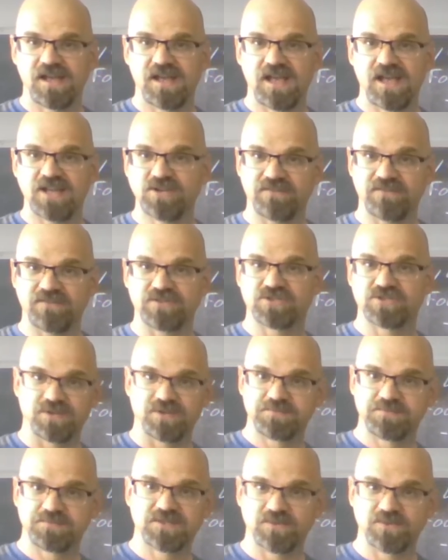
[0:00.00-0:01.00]
and you have a
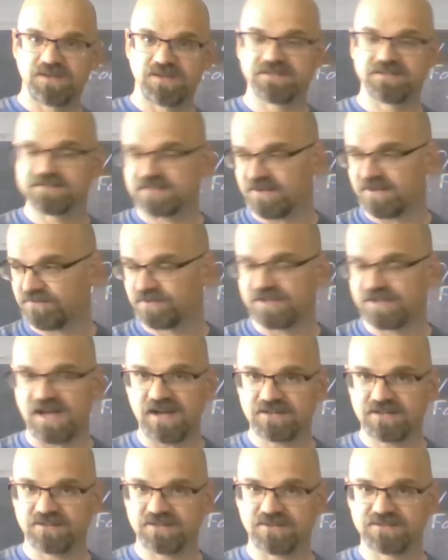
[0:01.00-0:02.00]
choice between several
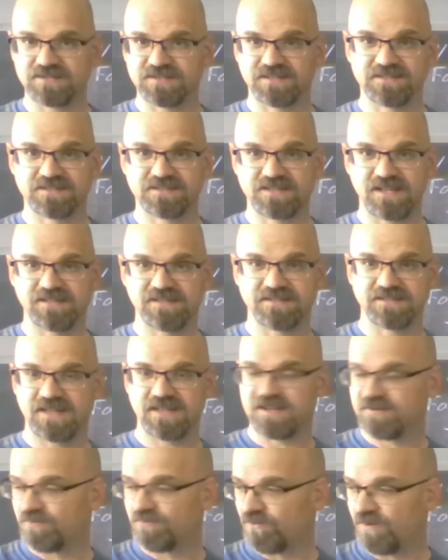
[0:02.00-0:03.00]
doctors, and
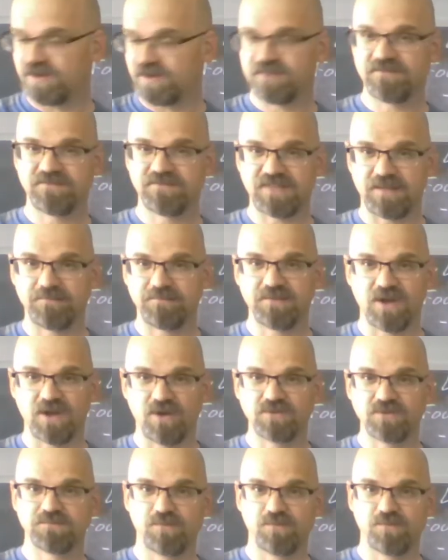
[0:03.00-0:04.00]
one of them
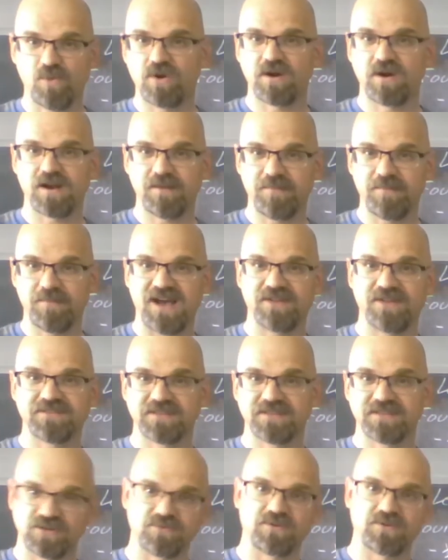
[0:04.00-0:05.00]
knows more about
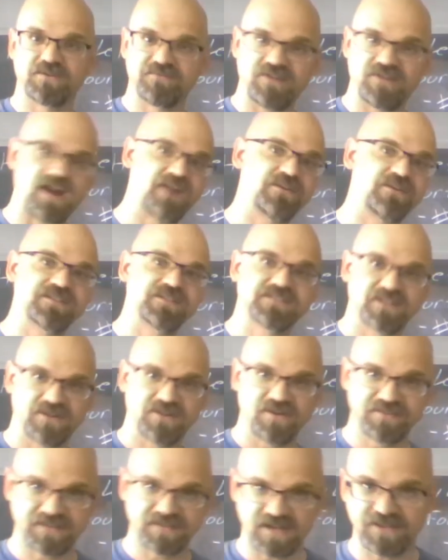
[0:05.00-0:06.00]
the coronavirus than
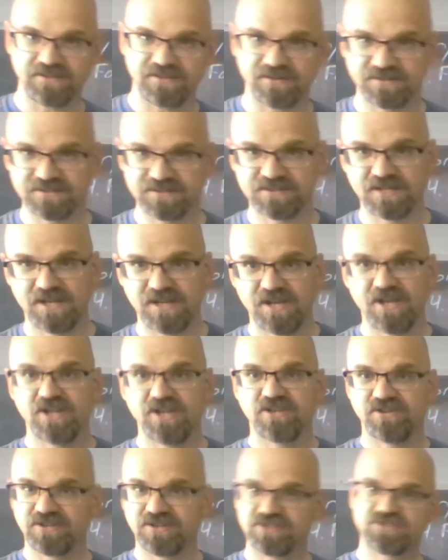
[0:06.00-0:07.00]
all the others,
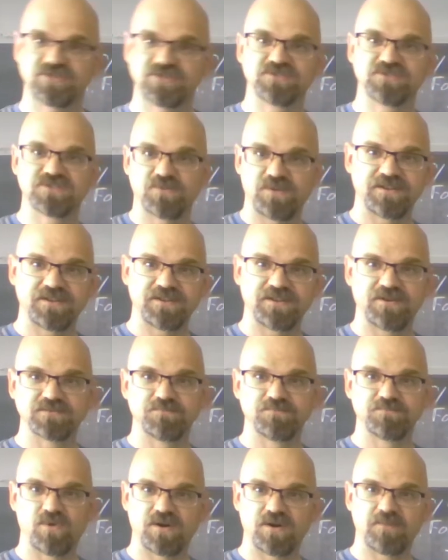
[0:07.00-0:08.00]
you're going to choose the that knows
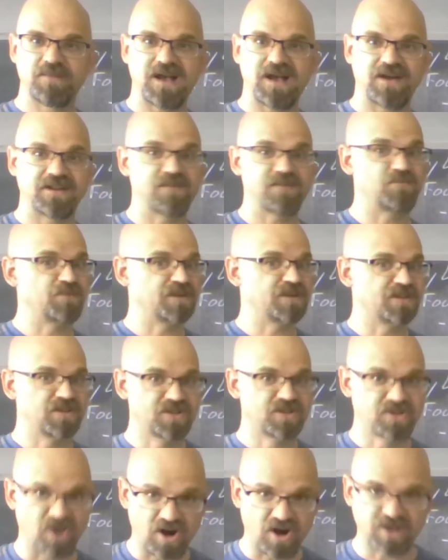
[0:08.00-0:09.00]
more about it
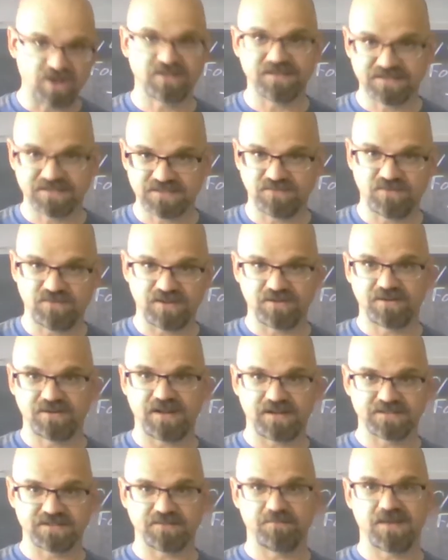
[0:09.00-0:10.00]
regardless of whether or
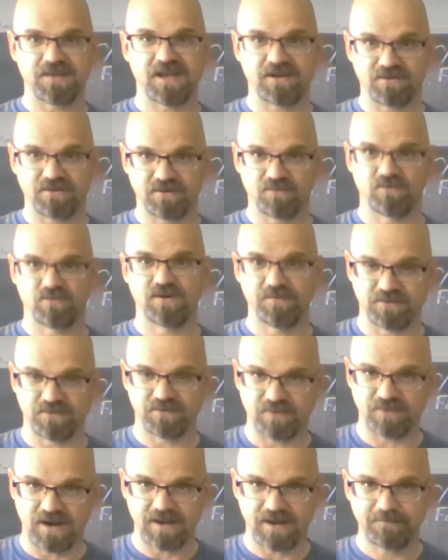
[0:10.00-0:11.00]
not it's a man or a woman,
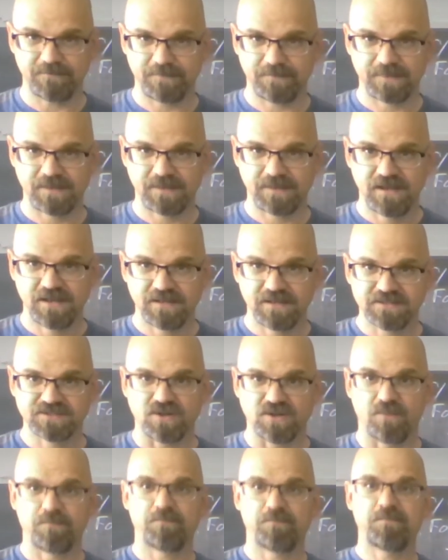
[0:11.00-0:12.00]
right?
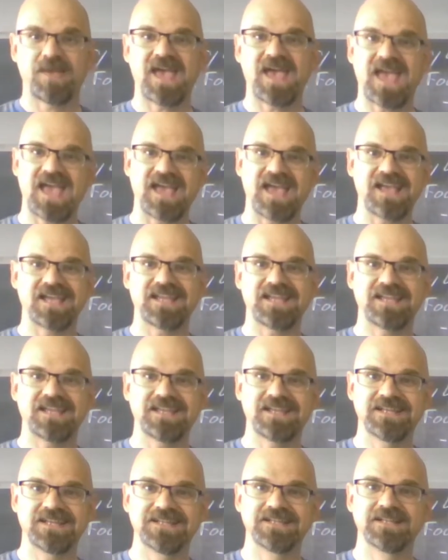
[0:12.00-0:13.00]
So
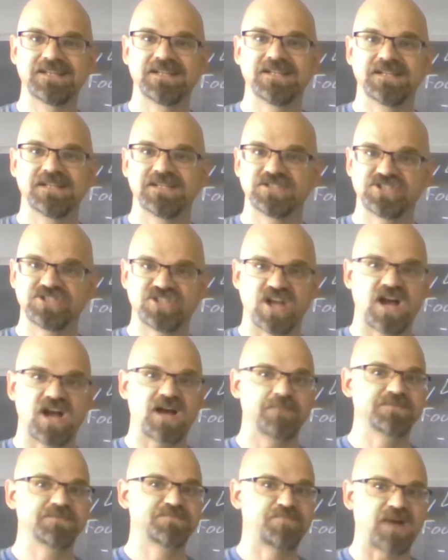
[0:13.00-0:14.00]
pay,
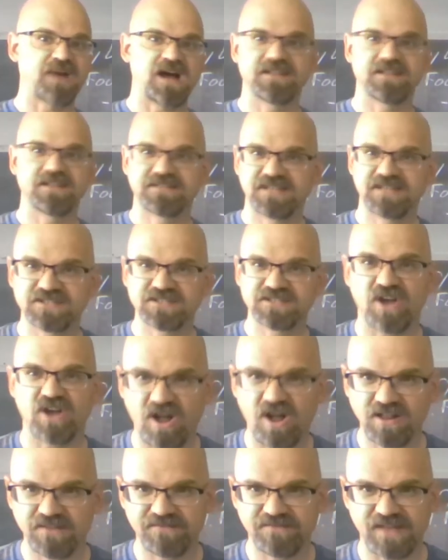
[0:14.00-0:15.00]
jobs, politics,
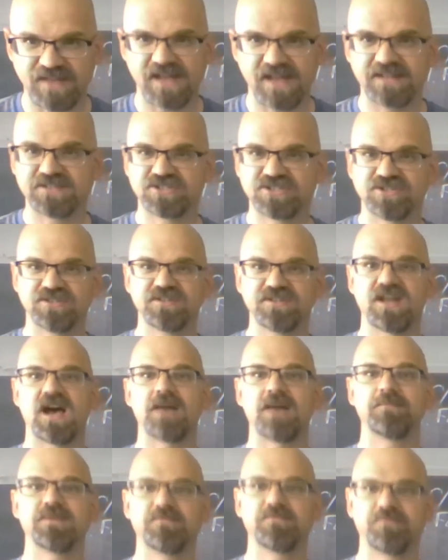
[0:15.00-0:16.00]
all of that should
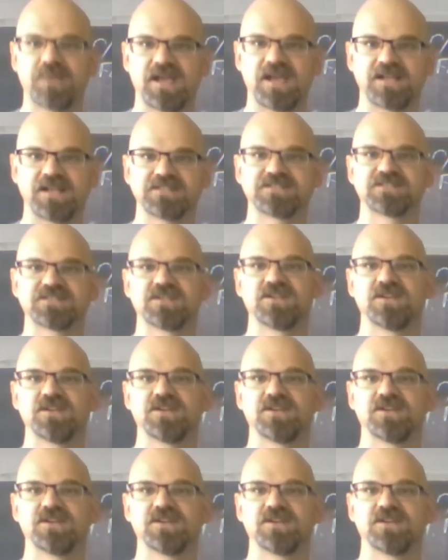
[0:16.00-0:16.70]
not be based